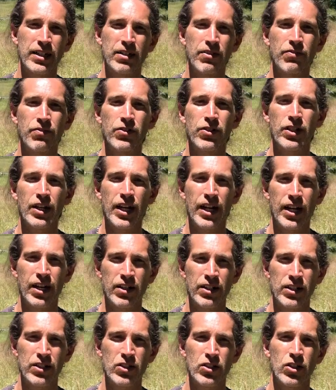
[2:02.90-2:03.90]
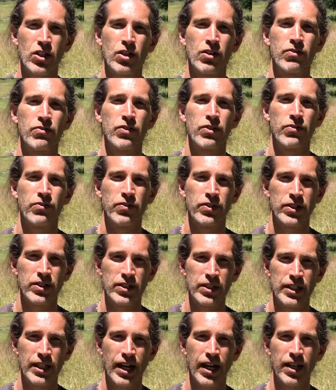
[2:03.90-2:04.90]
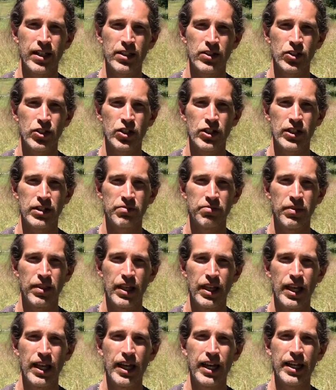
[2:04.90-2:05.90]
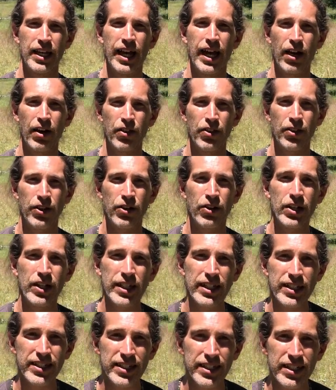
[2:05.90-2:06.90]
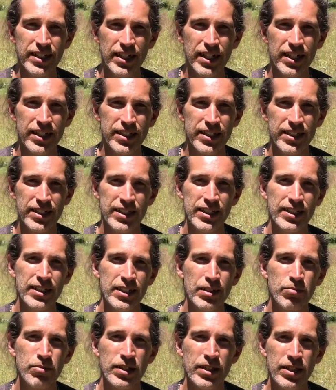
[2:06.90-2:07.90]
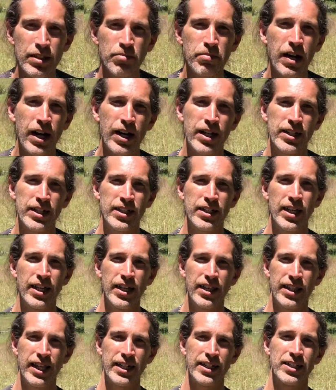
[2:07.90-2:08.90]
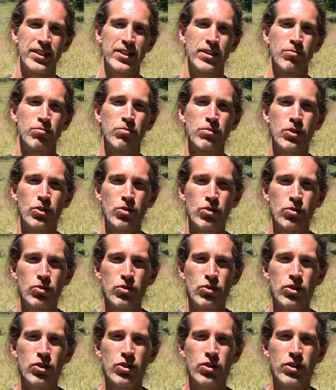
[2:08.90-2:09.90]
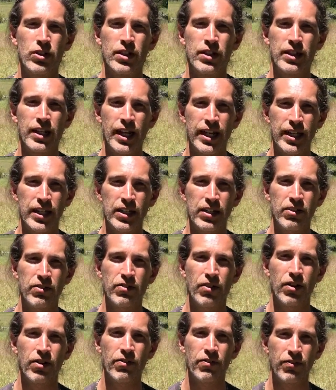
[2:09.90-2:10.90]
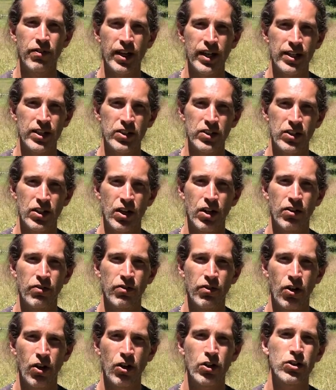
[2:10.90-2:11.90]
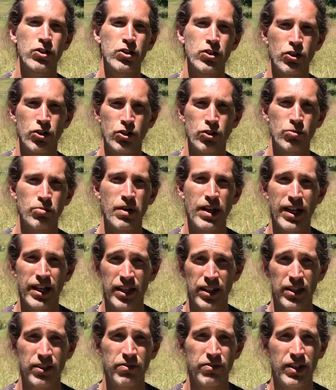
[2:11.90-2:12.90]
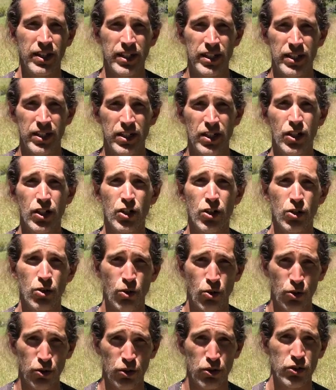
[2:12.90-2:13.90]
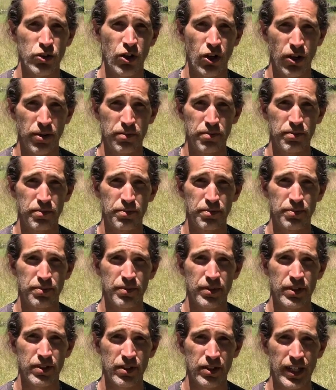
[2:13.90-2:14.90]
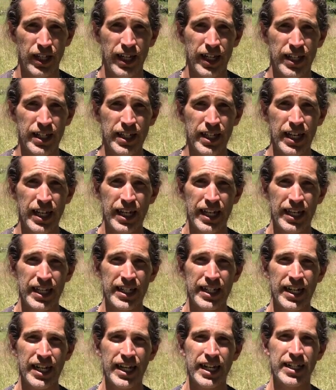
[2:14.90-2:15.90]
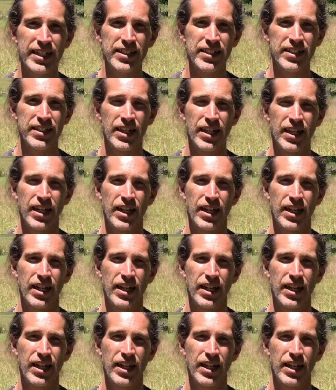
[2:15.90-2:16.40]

different areas of your physiology. Now, there isn't a system in the body that is immune to the negative effects of long-term elevated cortisol. Okay? It has